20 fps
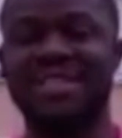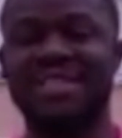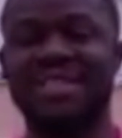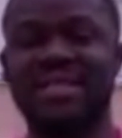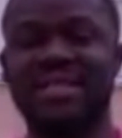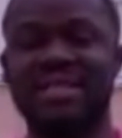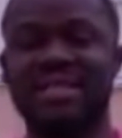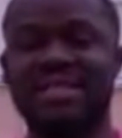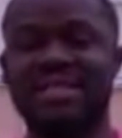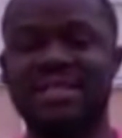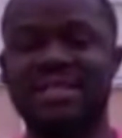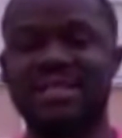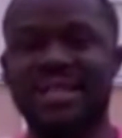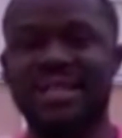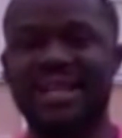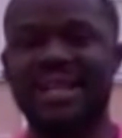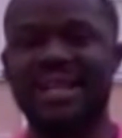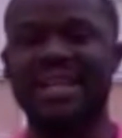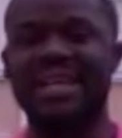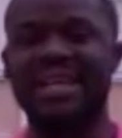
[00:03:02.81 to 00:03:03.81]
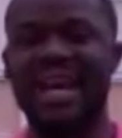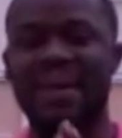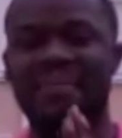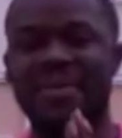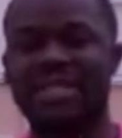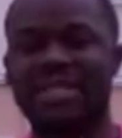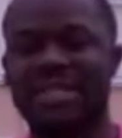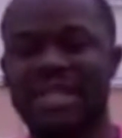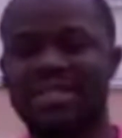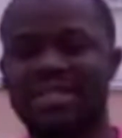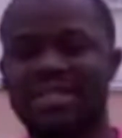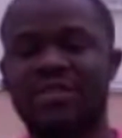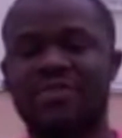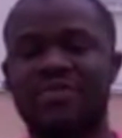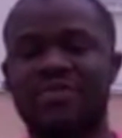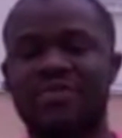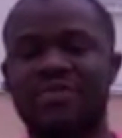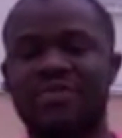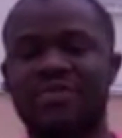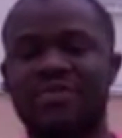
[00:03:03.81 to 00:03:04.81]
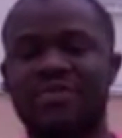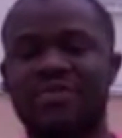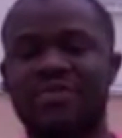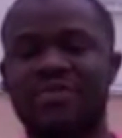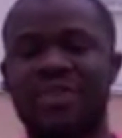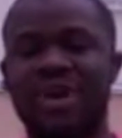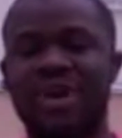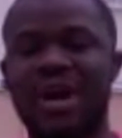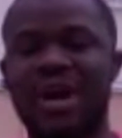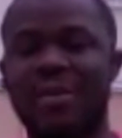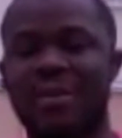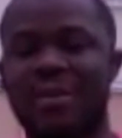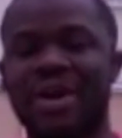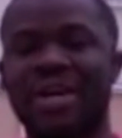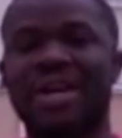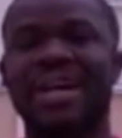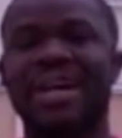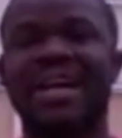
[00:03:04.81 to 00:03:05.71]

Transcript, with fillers: This is strictly appreciation for, for our work